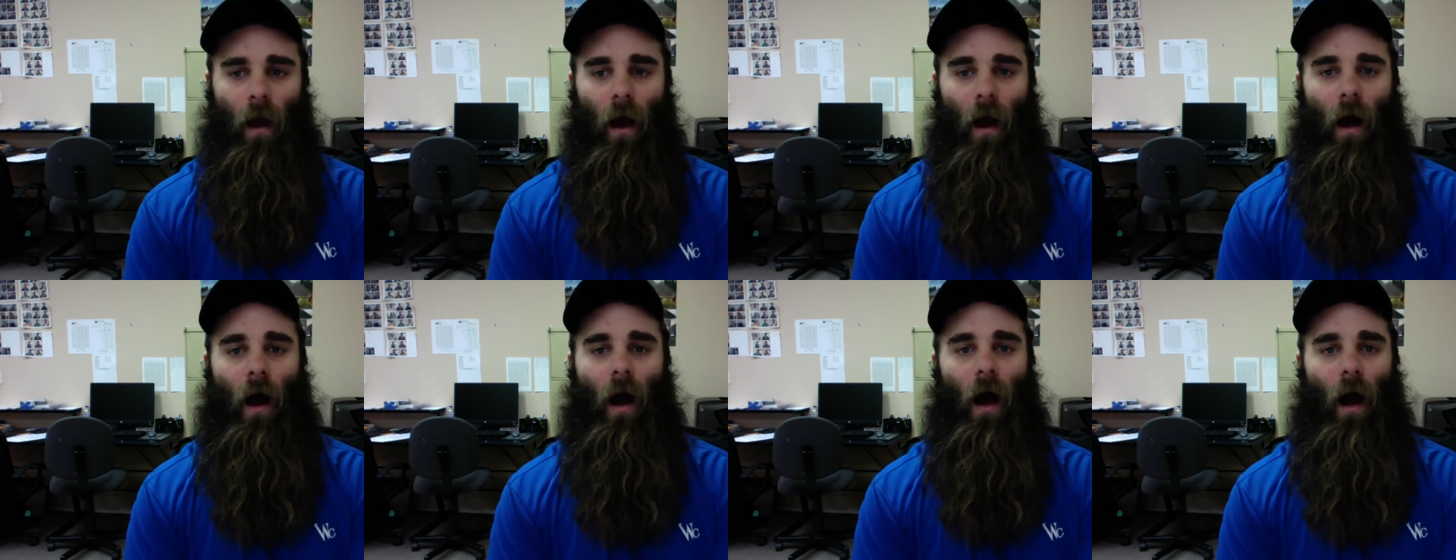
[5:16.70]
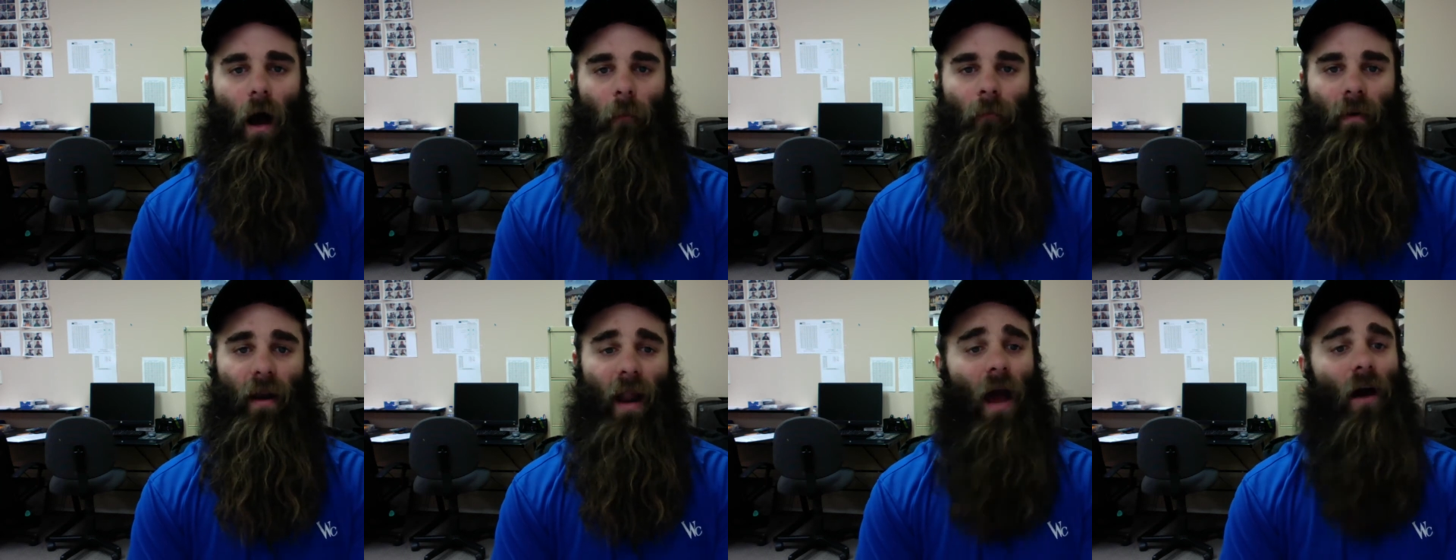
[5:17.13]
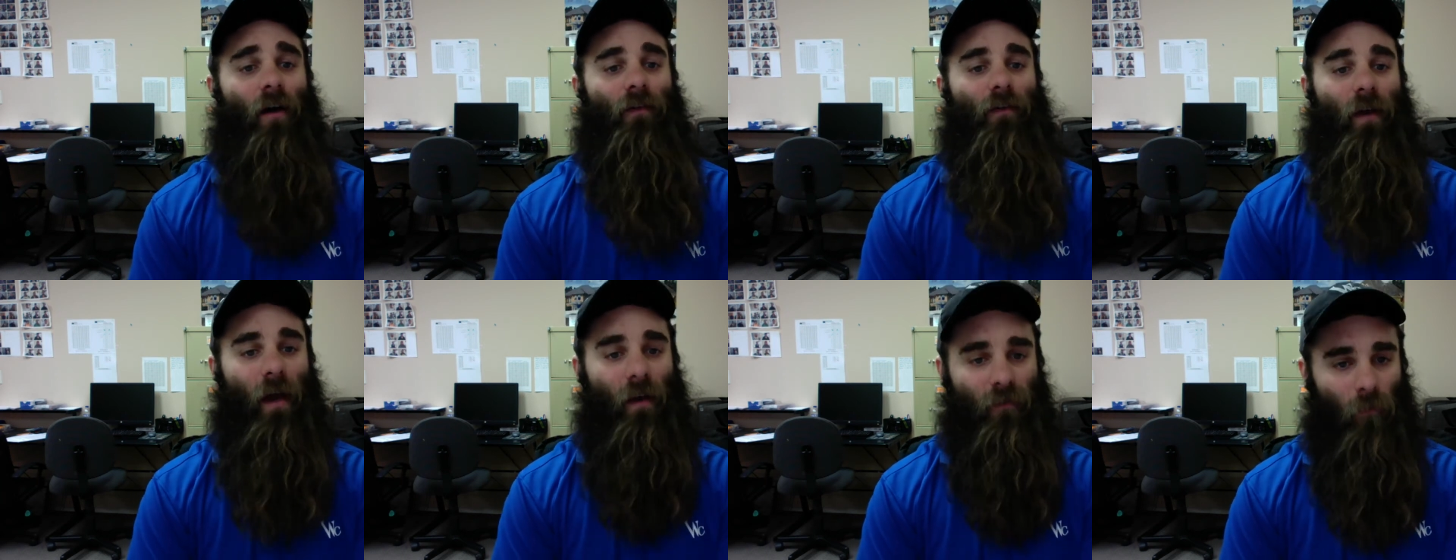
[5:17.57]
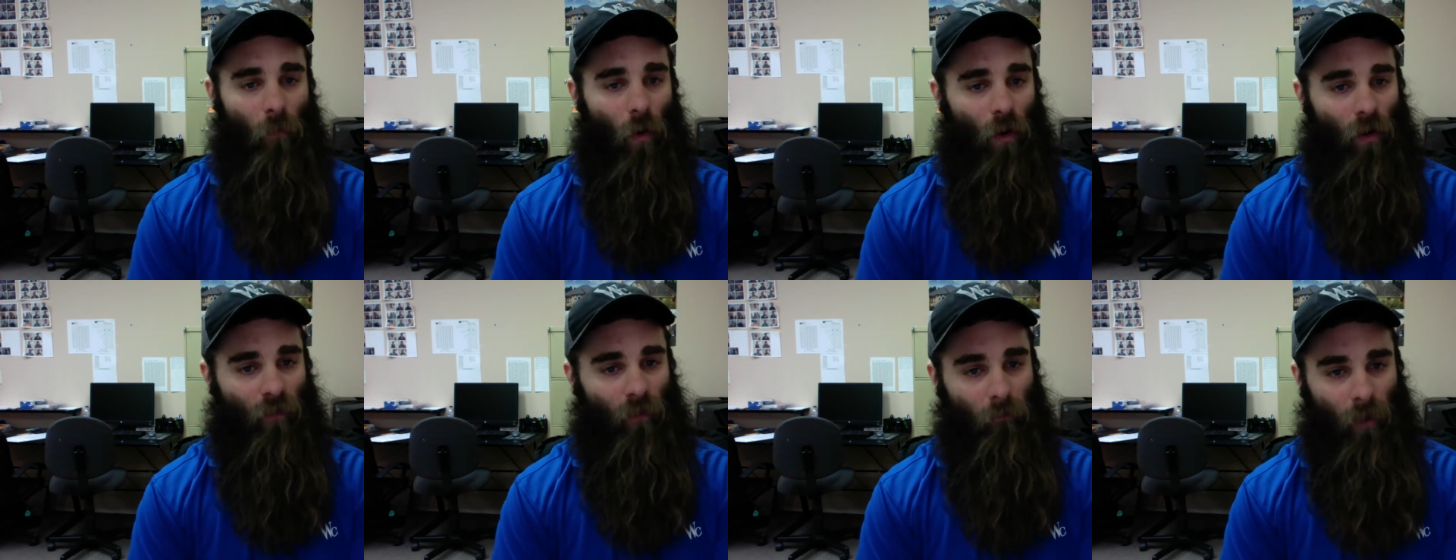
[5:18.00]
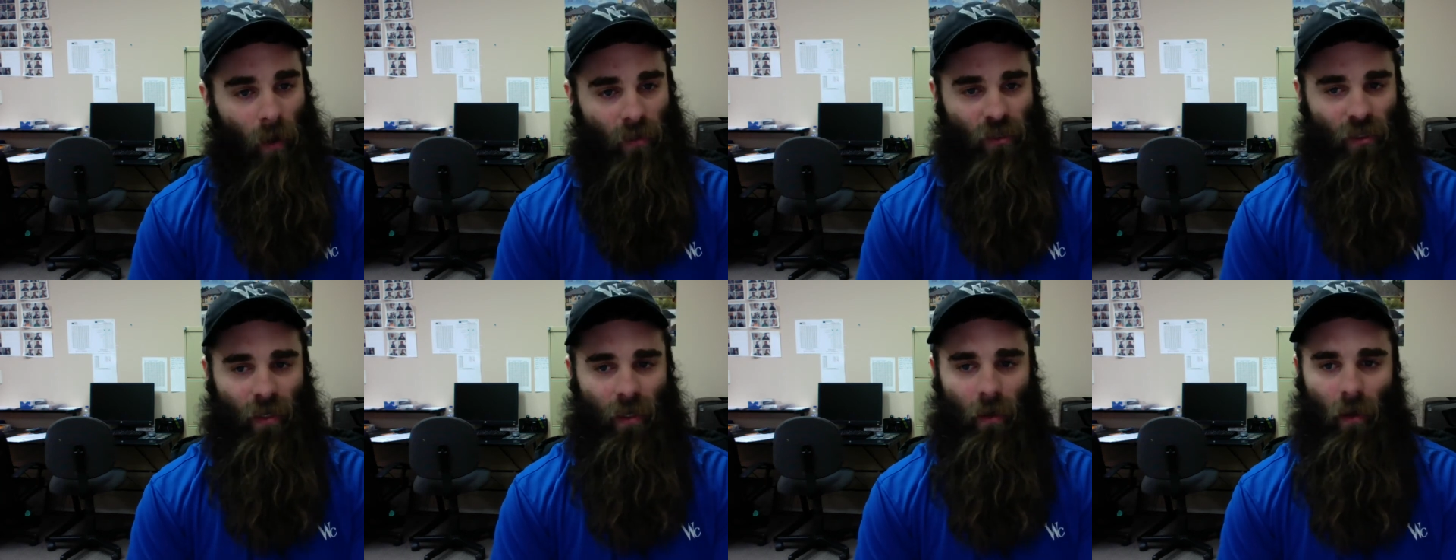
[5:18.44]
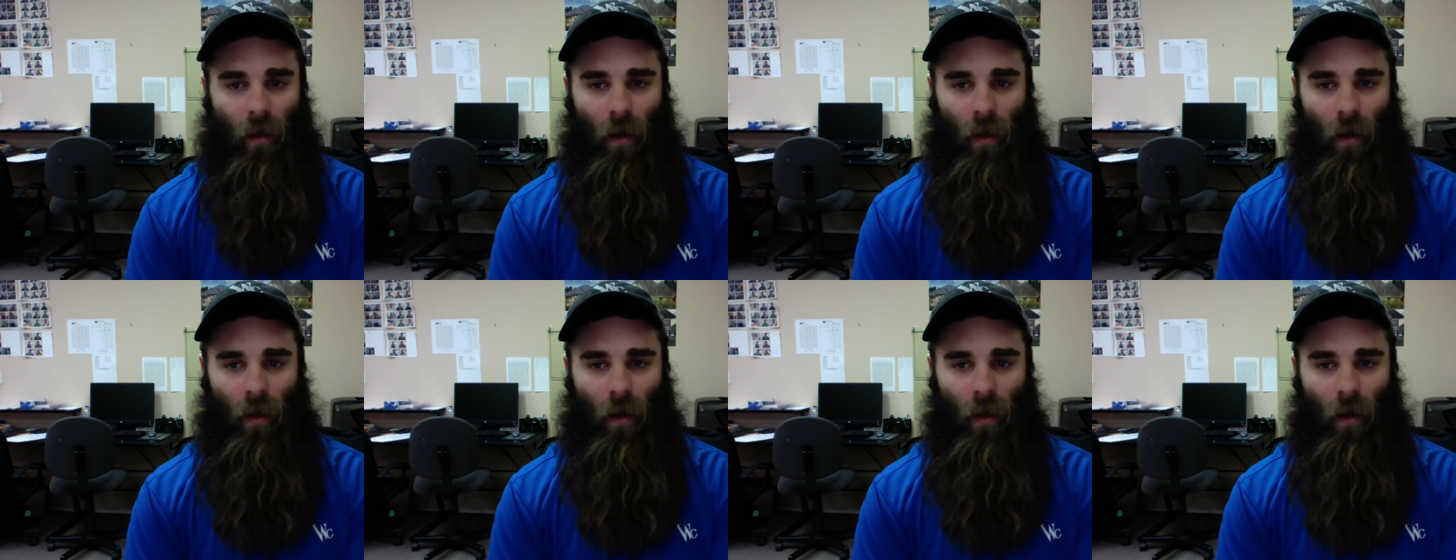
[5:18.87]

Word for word: Now, if you have more of a budget,